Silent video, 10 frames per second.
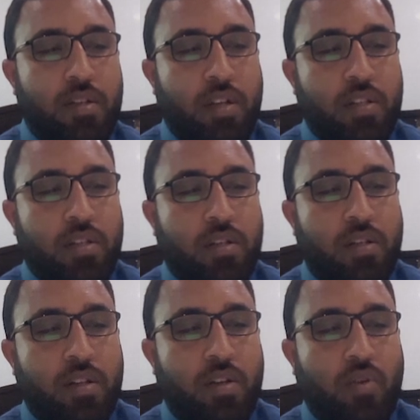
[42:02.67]
Just
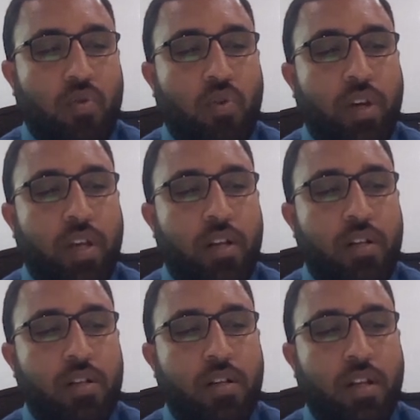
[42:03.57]
go
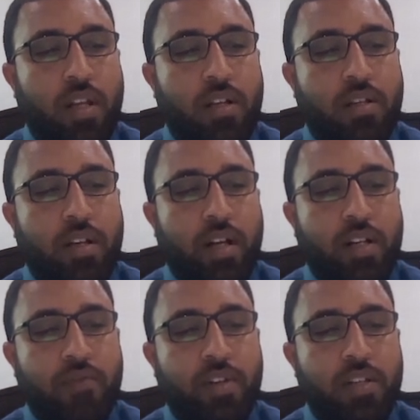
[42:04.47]
here, click
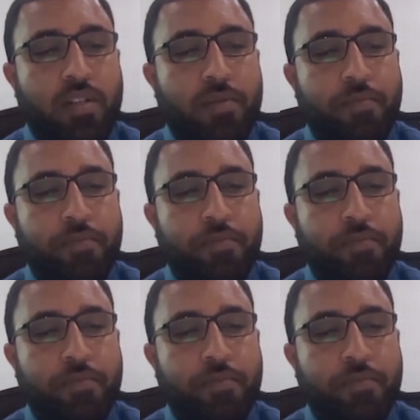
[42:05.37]
activities.